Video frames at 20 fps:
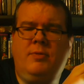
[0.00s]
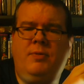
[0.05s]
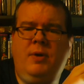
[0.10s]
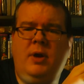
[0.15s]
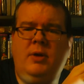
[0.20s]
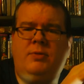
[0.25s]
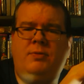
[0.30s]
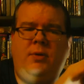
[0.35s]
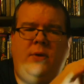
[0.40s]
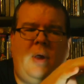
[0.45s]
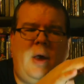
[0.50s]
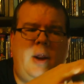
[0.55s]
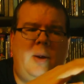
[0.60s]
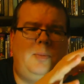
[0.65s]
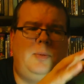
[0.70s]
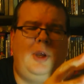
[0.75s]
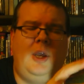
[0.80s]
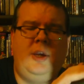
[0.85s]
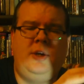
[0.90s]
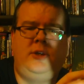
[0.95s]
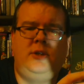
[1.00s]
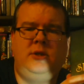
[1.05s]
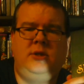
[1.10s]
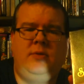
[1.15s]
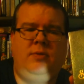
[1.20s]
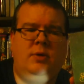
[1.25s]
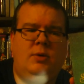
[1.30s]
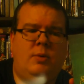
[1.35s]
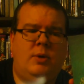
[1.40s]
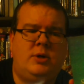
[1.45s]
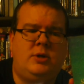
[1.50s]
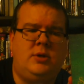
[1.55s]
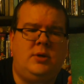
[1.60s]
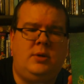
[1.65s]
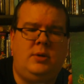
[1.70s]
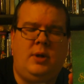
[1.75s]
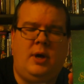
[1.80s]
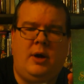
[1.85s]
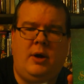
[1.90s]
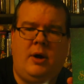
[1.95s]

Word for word: faithful adaptations of the original uh,